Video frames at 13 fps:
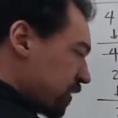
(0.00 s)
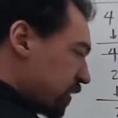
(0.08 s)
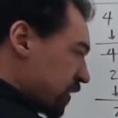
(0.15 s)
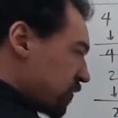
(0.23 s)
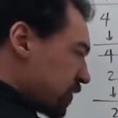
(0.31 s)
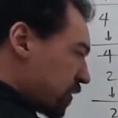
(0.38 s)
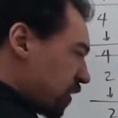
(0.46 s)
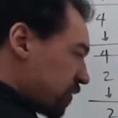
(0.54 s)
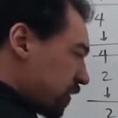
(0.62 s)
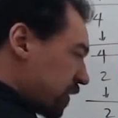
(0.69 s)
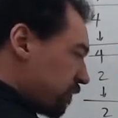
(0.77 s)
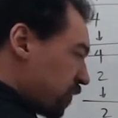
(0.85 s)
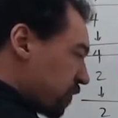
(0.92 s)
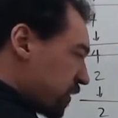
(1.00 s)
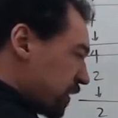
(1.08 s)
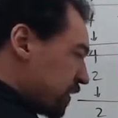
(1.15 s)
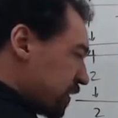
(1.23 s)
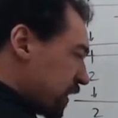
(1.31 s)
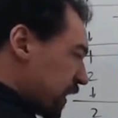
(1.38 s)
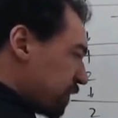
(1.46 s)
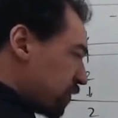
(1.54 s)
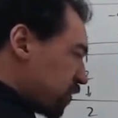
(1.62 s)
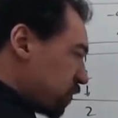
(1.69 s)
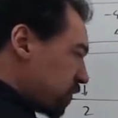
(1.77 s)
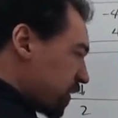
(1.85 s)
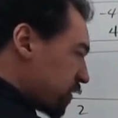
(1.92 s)
use the quadratic formula, negative 2
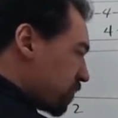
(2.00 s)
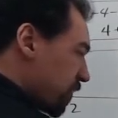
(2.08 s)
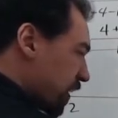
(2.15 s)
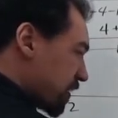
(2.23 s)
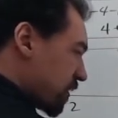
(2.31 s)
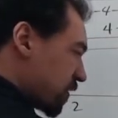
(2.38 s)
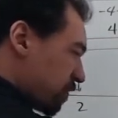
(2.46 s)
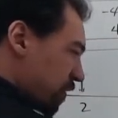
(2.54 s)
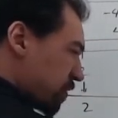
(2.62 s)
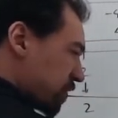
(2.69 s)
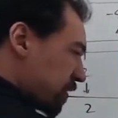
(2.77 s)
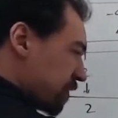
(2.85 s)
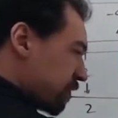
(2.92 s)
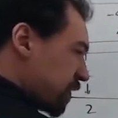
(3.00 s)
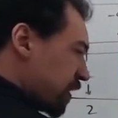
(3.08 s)
plus or minus the square root of